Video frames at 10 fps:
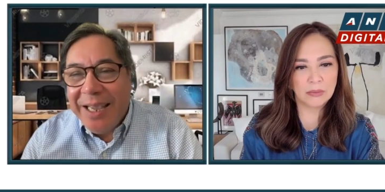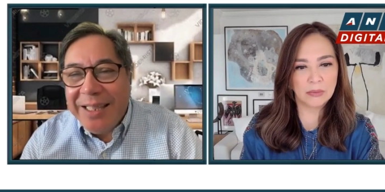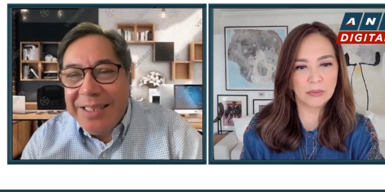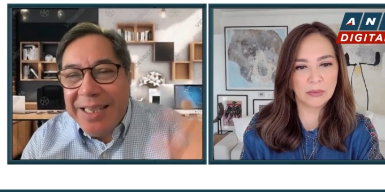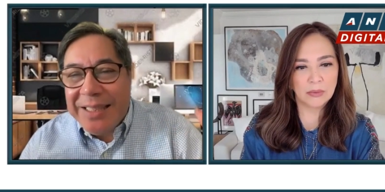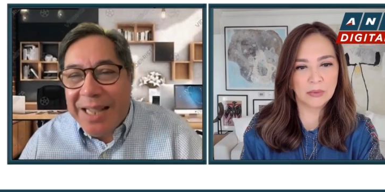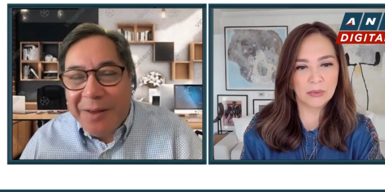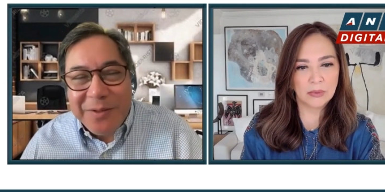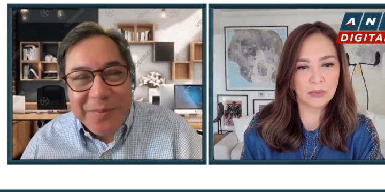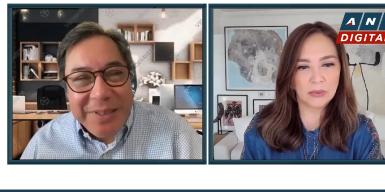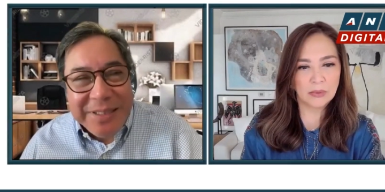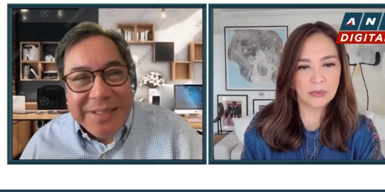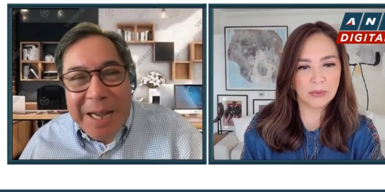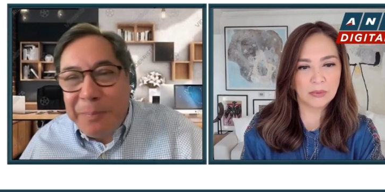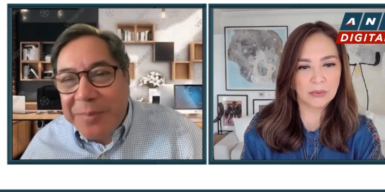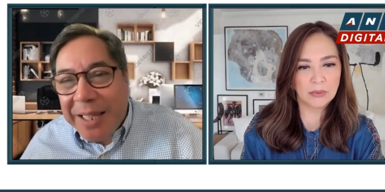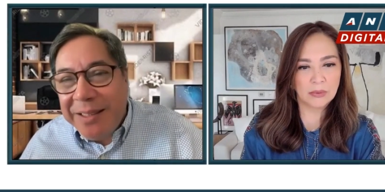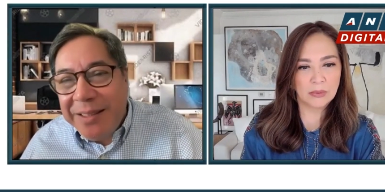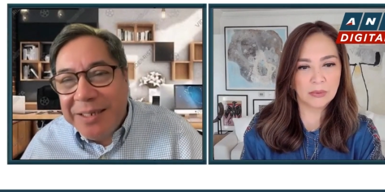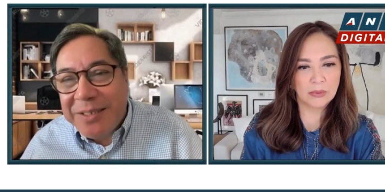Speaker 1: and get out of the top
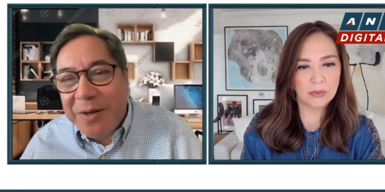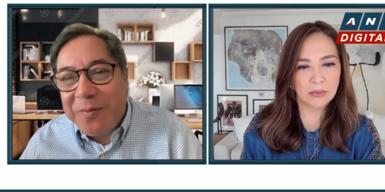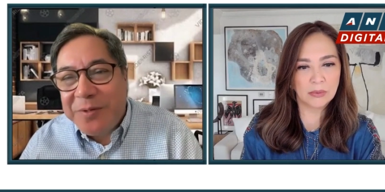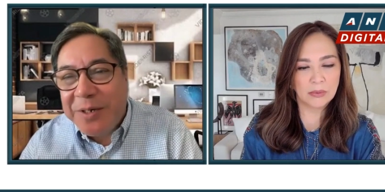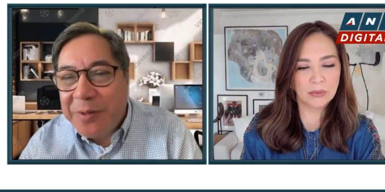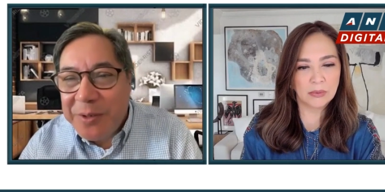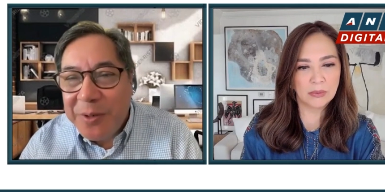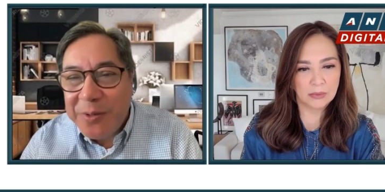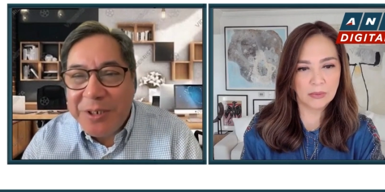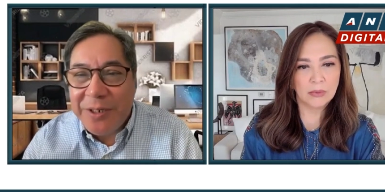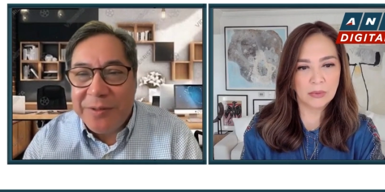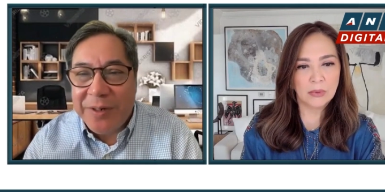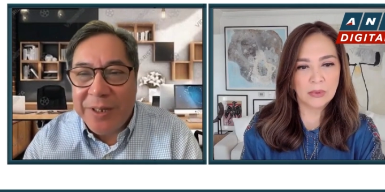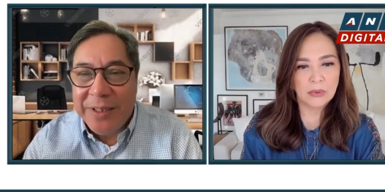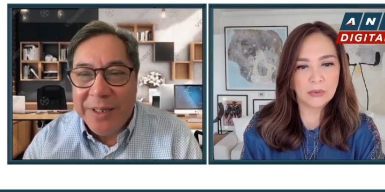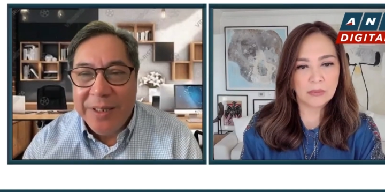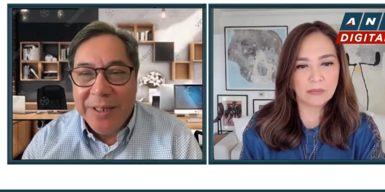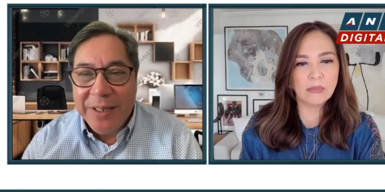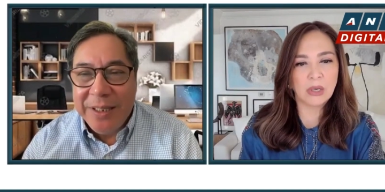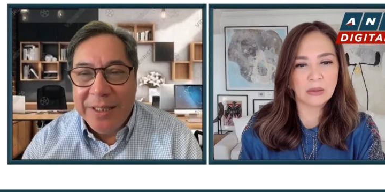10 list of zero dose children
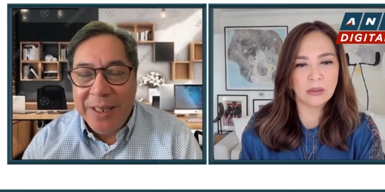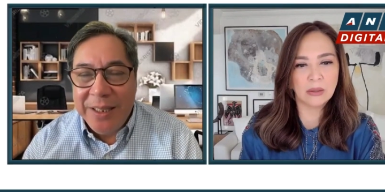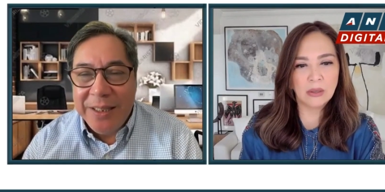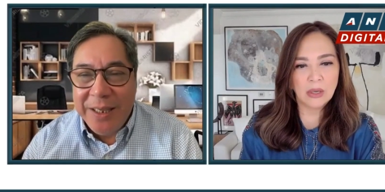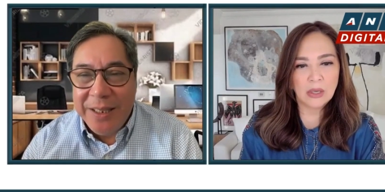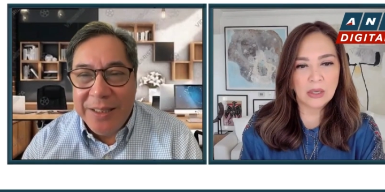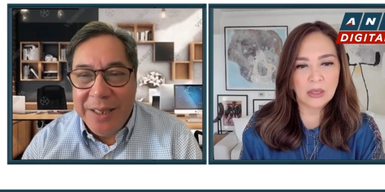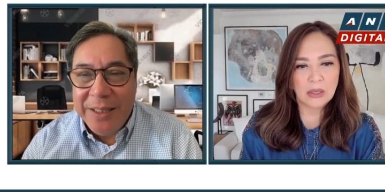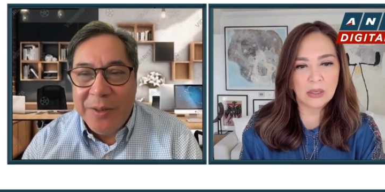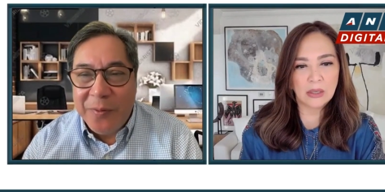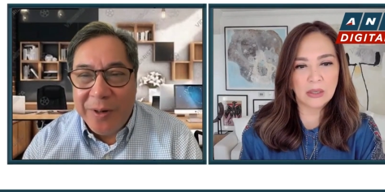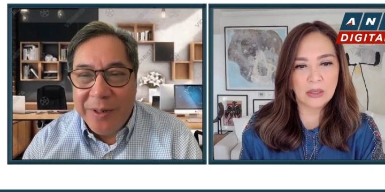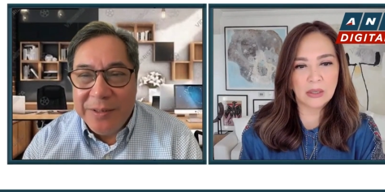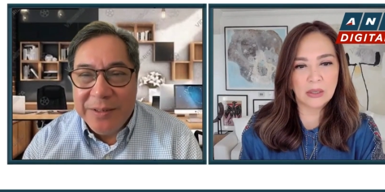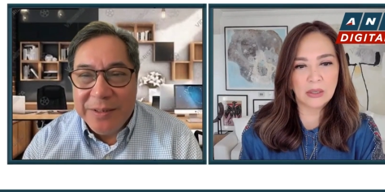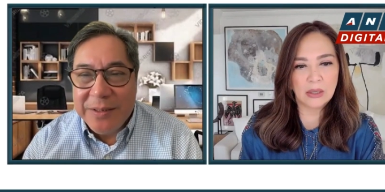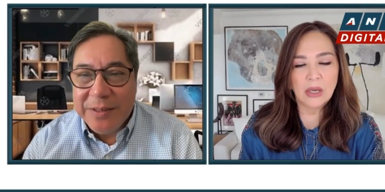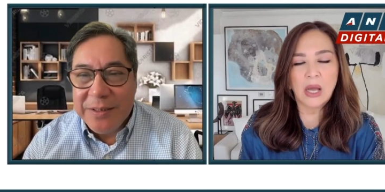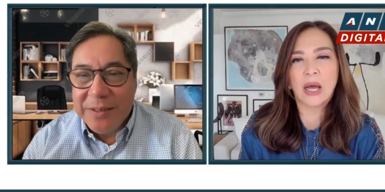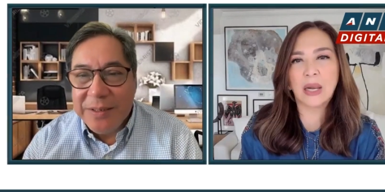in, in, in, in the world.
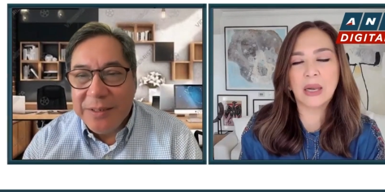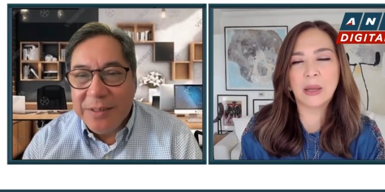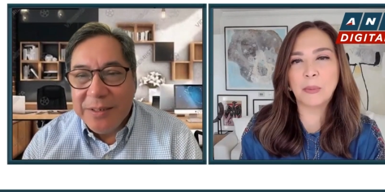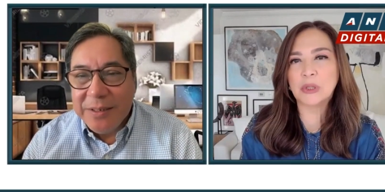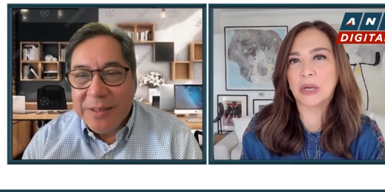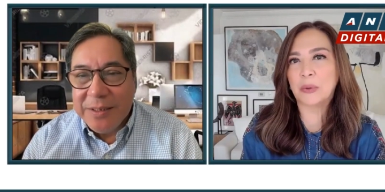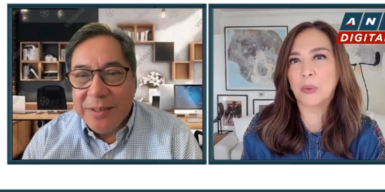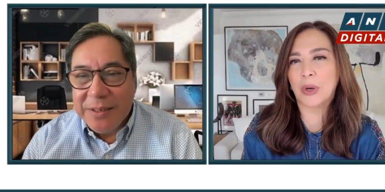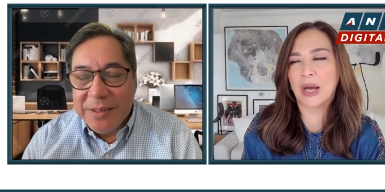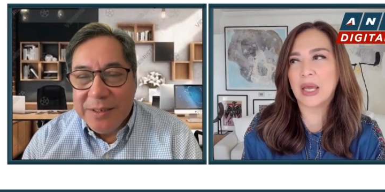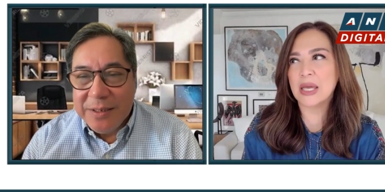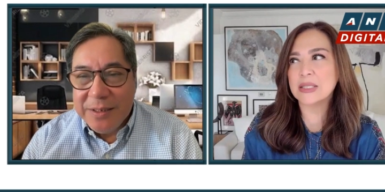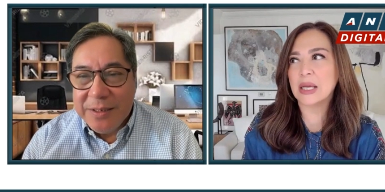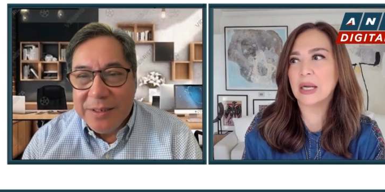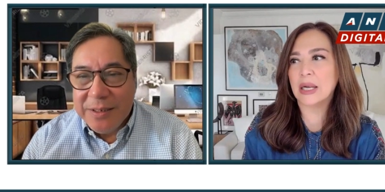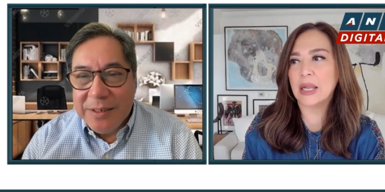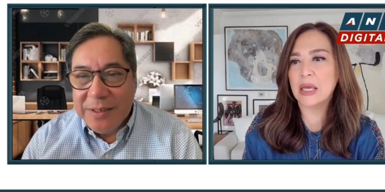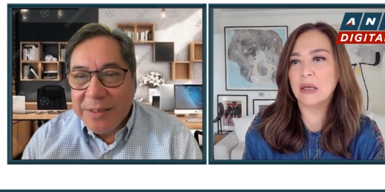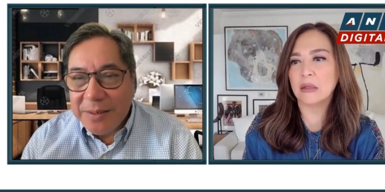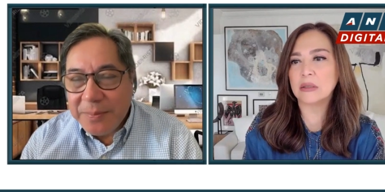
Speaker 2: Al alam mo, tanong ko lang, is it
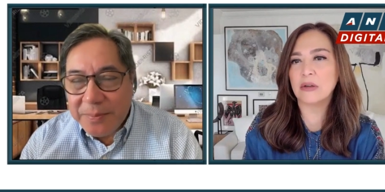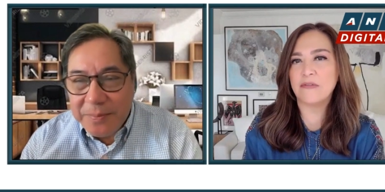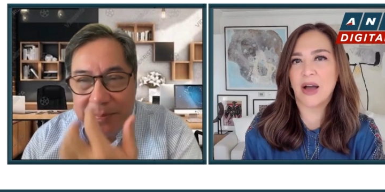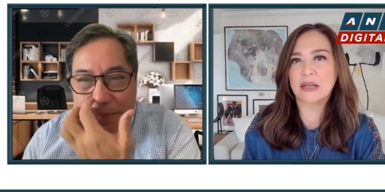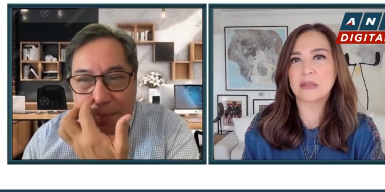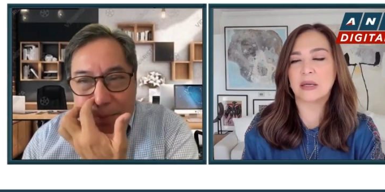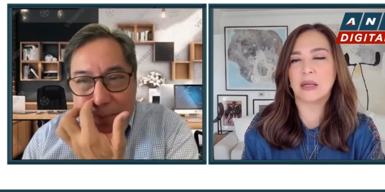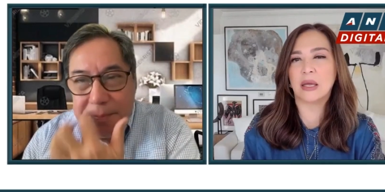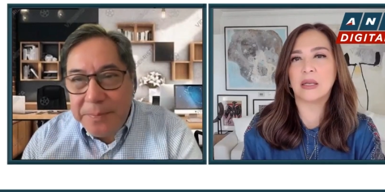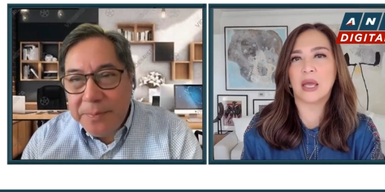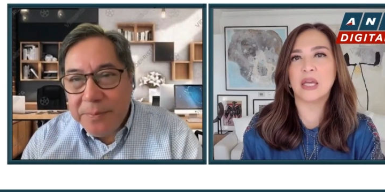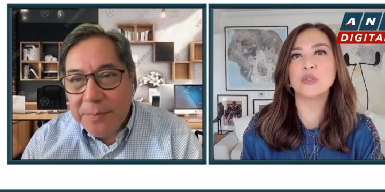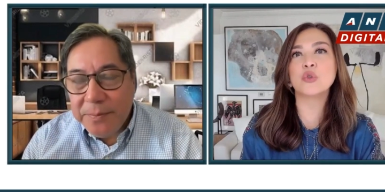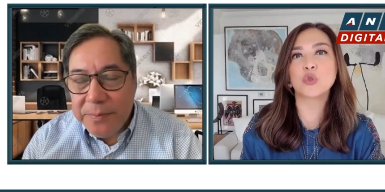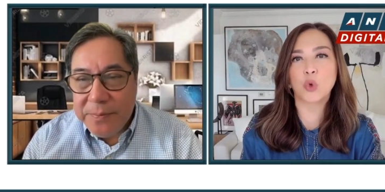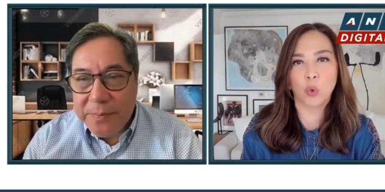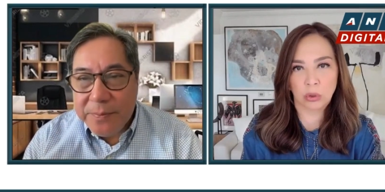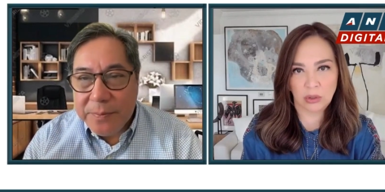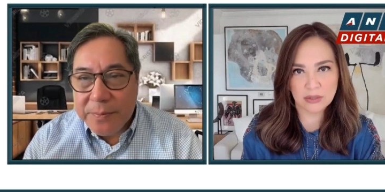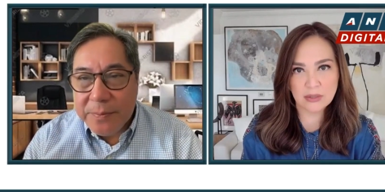legal to vaccinate in
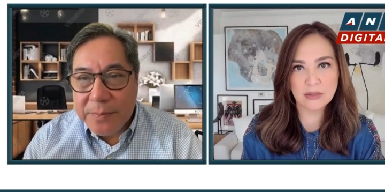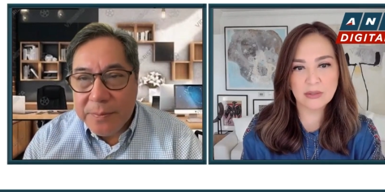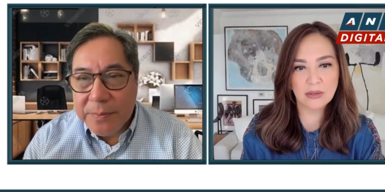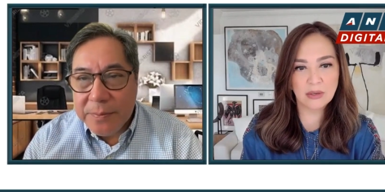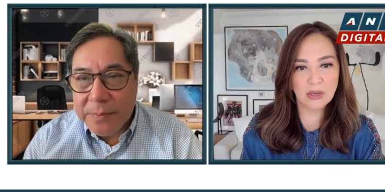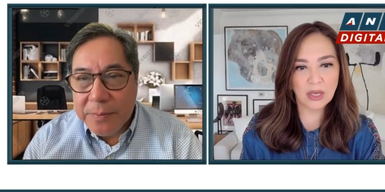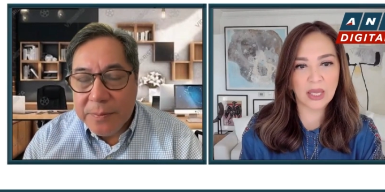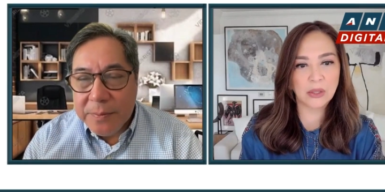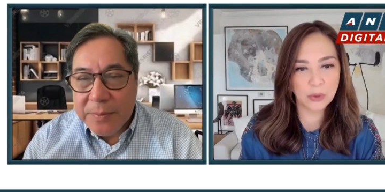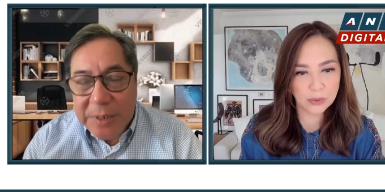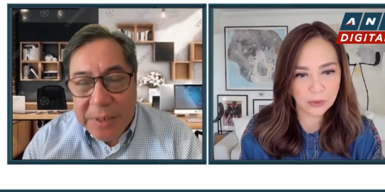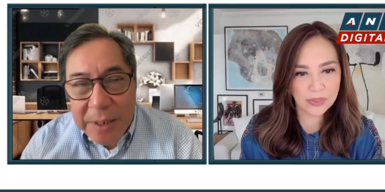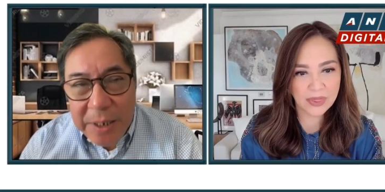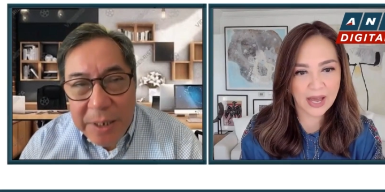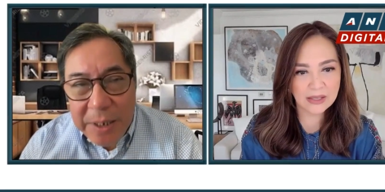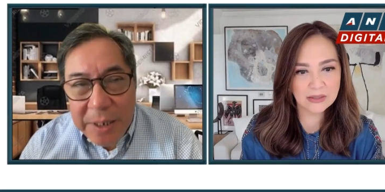schools? Can you do that? In,